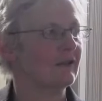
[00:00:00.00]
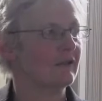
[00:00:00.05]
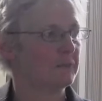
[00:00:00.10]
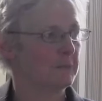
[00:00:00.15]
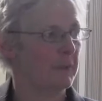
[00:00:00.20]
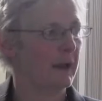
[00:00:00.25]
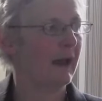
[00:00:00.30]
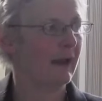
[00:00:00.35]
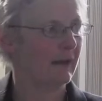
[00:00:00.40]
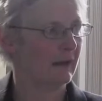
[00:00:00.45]
of
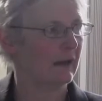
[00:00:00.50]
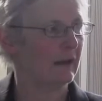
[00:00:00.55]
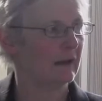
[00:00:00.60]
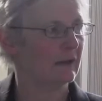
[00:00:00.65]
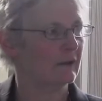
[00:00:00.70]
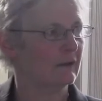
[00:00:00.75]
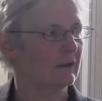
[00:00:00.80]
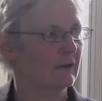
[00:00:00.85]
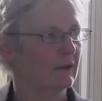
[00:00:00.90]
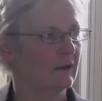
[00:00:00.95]

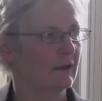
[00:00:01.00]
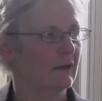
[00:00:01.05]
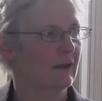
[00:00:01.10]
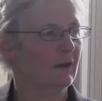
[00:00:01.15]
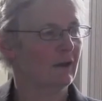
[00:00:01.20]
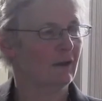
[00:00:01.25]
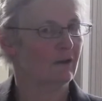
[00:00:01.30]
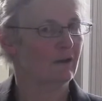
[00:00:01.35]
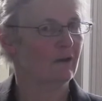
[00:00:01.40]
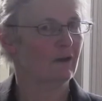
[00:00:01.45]
panic,
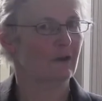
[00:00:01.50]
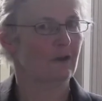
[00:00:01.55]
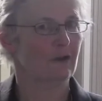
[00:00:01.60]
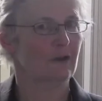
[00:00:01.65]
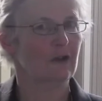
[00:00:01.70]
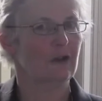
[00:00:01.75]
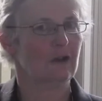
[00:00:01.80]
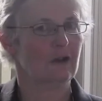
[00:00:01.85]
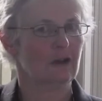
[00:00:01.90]
that